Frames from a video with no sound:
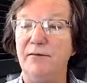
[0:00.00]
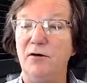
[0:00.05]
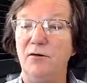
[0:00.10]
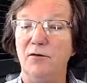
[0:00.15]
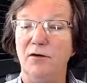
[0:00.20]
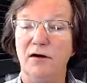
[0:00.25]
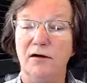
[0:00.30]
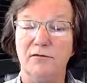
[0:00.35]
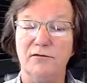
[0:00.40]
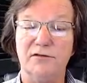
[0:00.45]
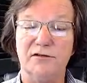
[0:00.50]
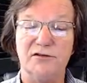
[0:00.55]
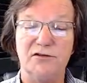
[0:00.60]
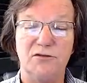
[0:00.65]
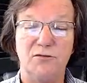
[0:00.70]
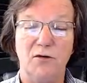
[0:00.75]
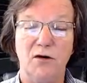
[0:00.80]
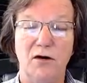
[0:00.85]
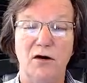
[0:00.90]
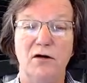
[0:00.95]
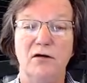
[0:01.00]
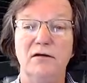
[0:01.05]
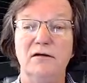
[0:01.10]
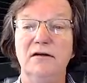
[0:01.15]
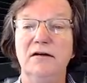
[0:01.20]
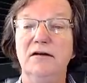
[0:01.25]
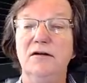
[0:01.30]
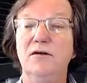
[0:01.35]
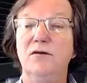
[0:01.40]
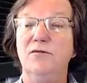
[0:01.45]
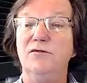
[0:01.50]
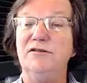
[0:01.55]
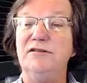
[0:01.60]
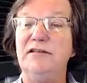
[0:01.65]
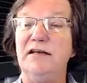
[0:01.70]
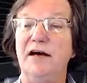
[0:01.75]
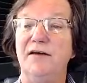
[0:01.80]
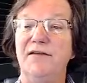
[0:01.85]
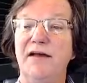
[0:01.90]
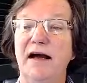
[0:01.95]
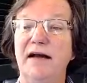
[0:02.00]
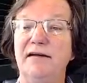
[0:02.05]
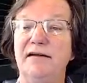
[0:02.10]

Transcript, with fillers: work with a squirrel. We'll see how that